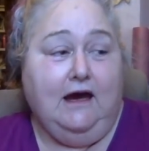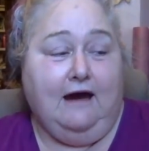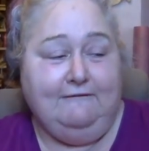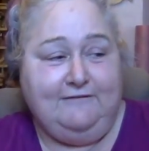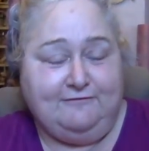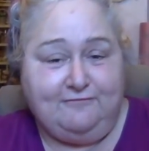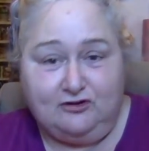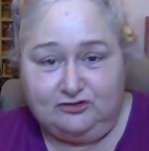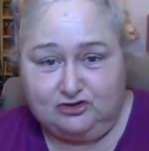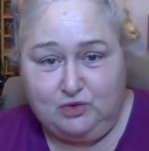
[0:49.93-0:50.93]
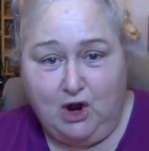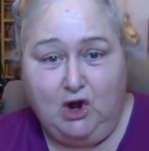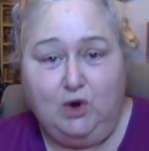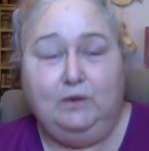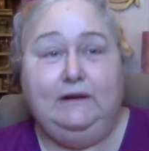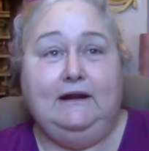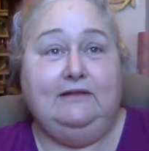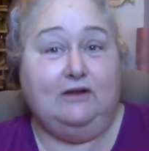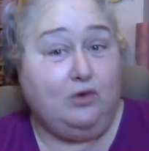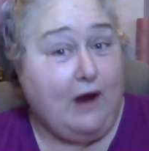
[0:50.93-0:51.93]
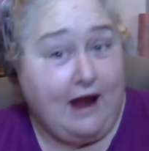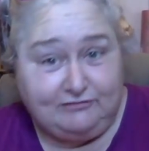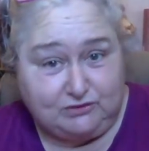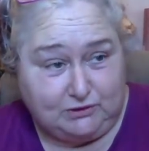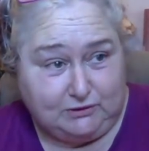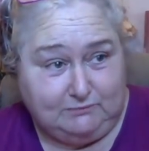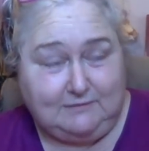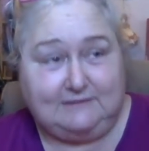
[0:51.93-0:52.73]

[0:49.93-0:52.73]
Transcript: of the first row in the craft room?